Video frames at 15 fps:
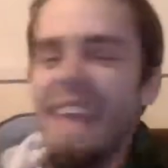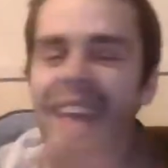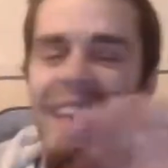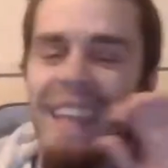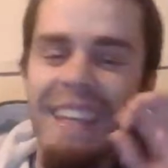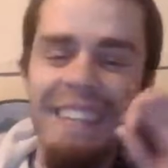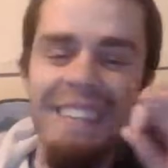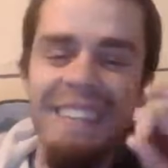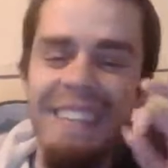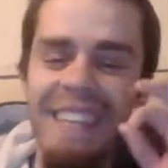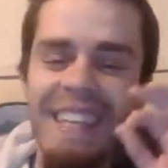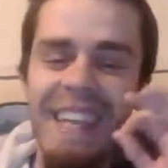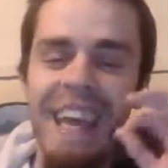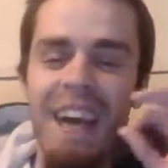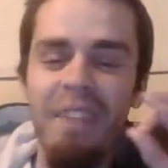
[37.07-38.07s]
it is
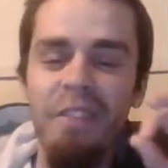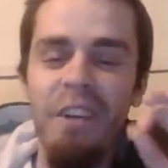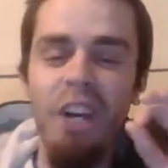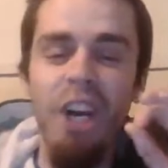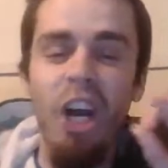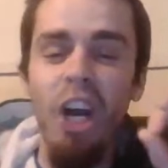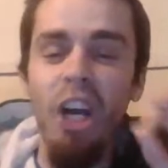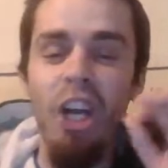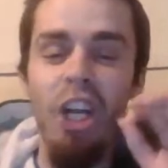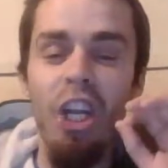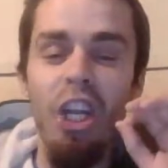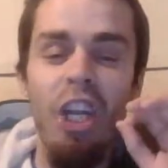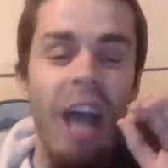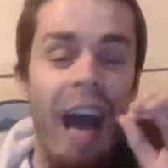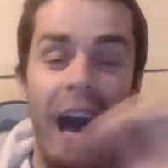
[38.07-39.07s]
never,
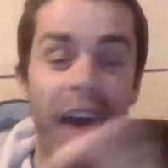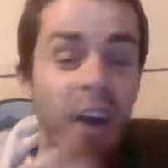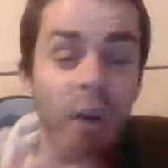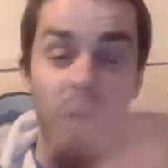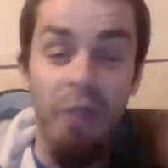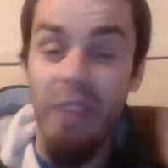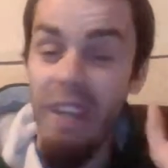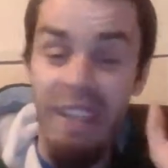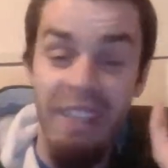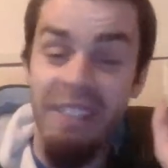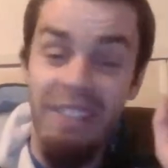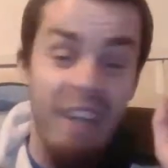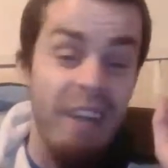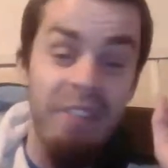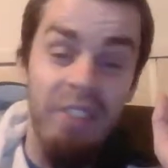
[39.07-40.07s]
I don't think it's
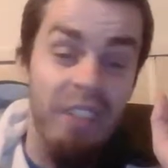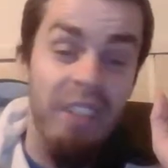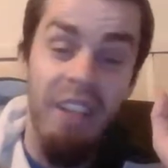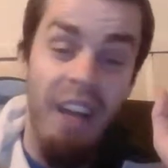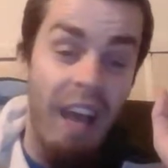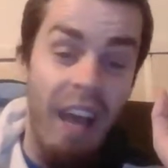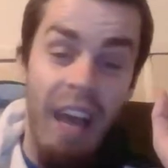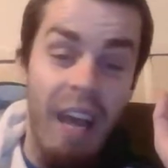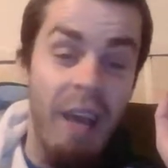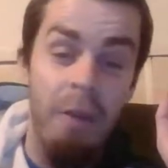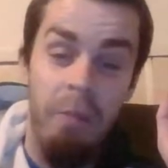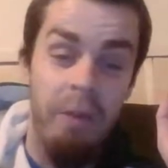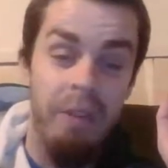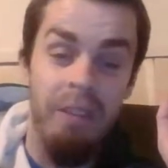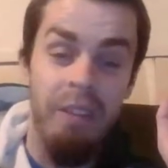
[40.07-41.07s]
ever going to
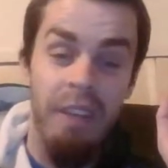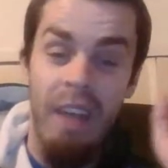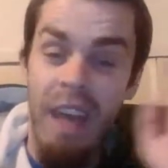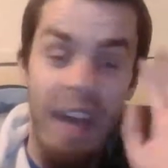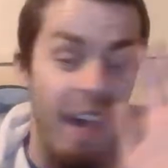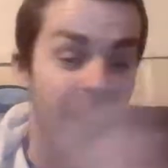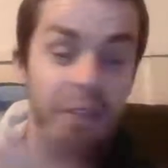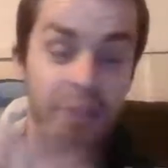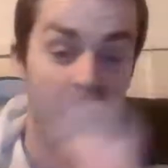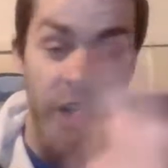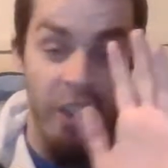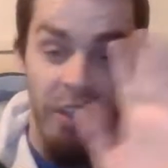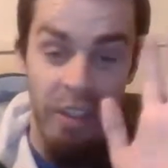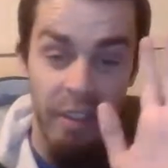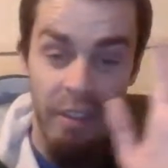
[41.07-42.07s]
happen. Ever.
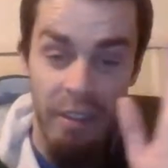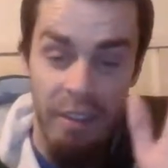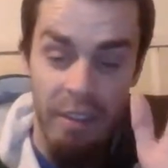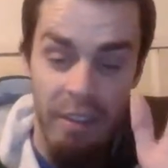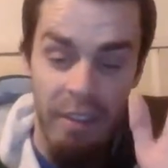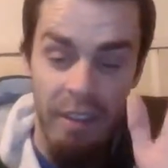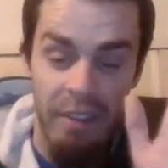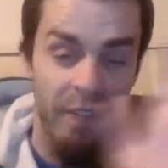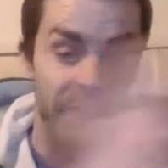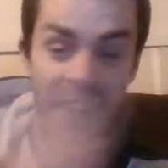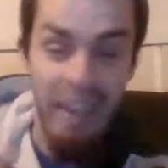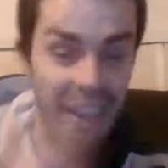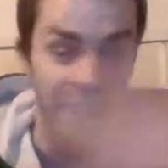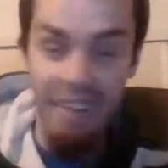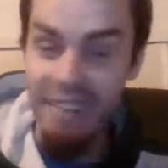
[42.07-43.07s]
They
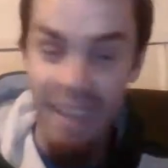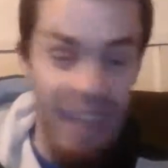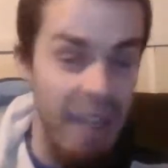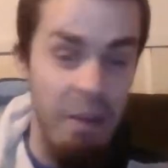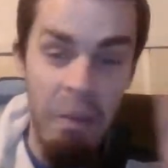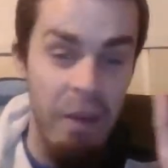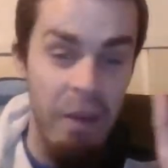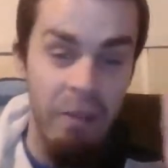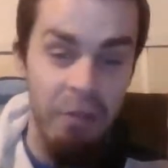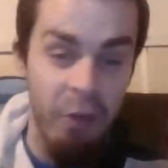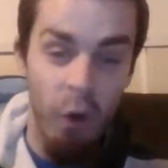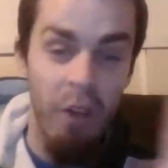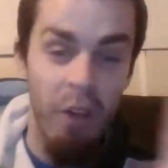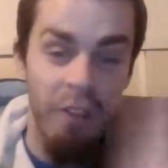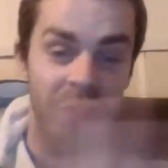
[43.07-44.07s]
didn't name it
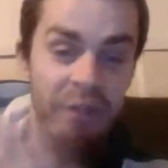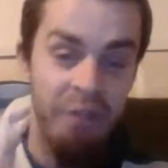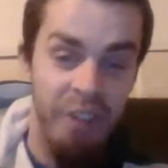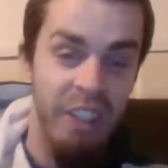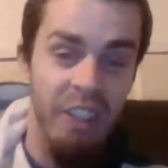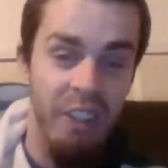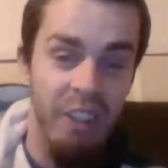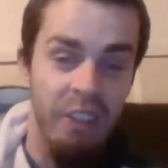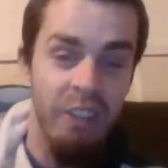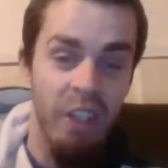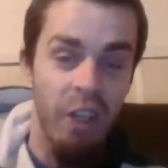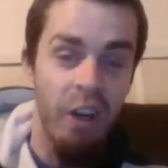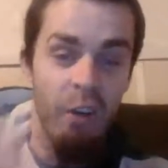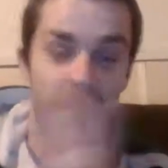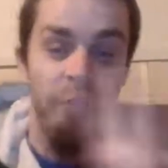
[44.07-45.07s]
Ford Field
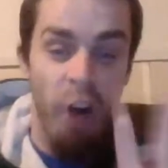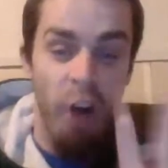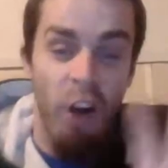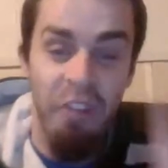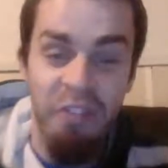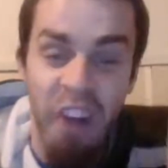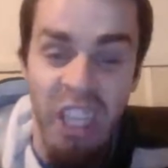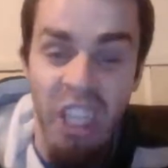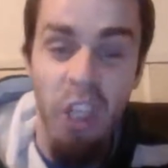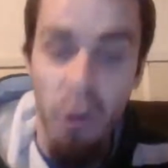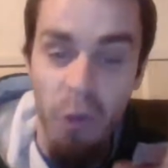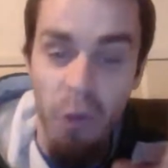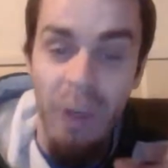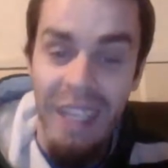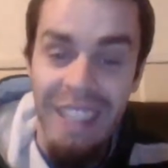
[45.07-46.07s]
for a fucking
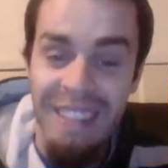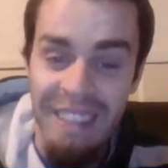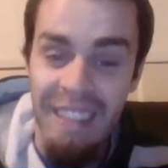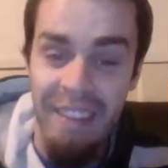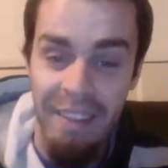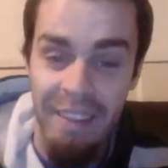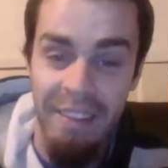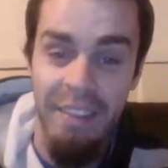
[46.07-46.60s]
reason.